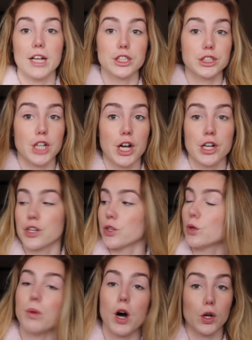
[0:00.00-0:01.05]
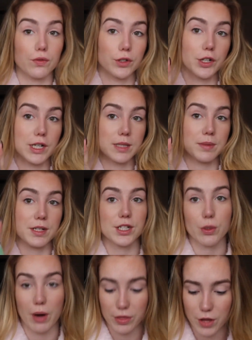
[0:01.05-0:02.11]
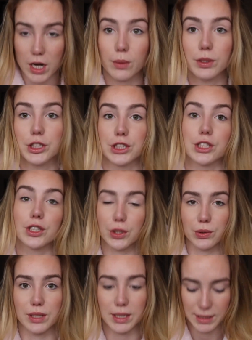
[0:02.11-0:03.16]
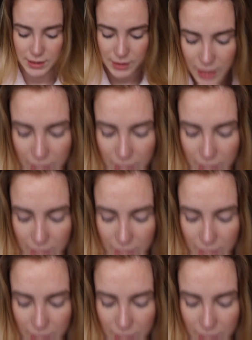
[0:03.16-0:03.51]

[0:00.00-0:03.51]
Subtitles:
I just got a new bottle for Christmas, so I thought I would just include this